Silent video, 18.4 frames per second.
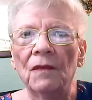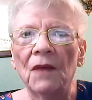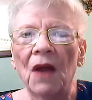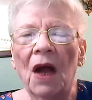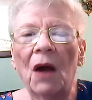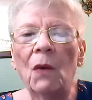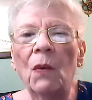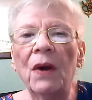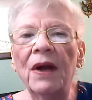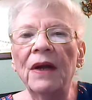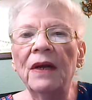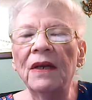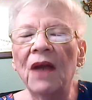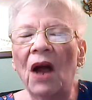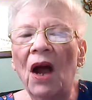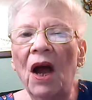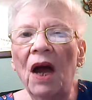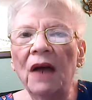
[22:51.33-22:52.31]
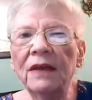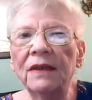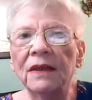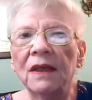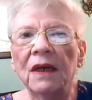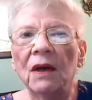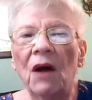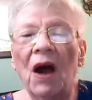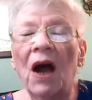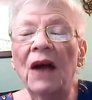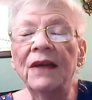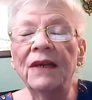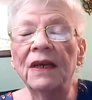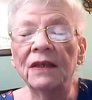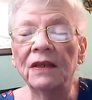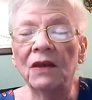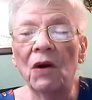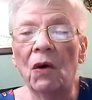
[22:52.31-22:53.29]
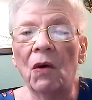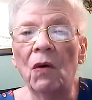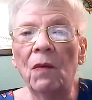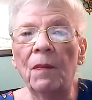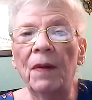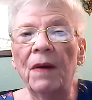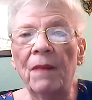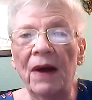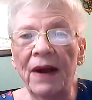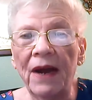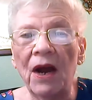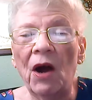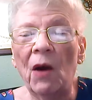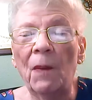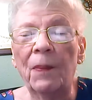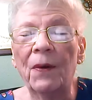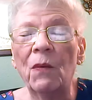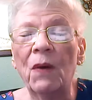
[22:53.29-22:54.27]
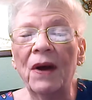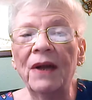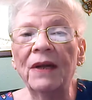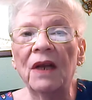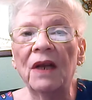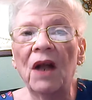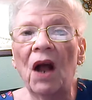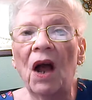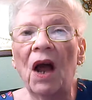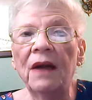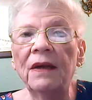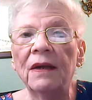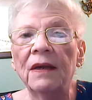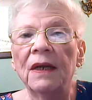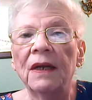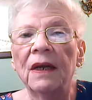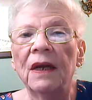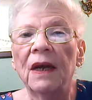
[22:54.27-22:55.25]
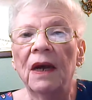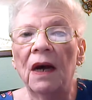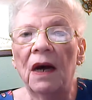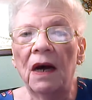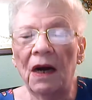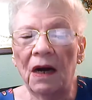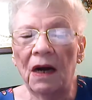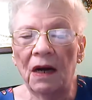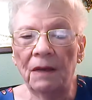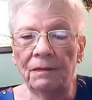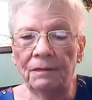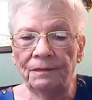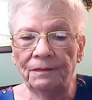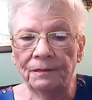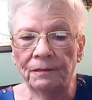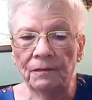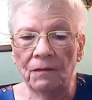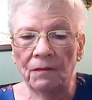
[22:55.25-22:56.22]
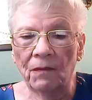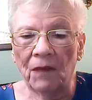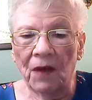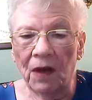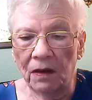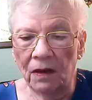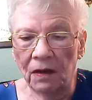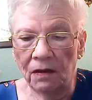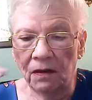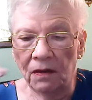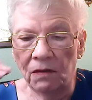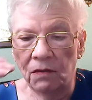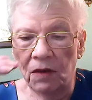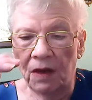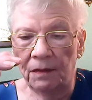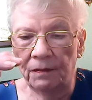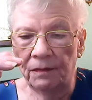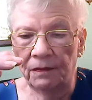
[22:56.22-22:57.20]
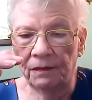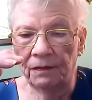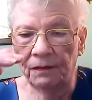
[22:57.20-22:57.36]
I went and got, I didn't go, but my helper went and got, um, oh, a uh,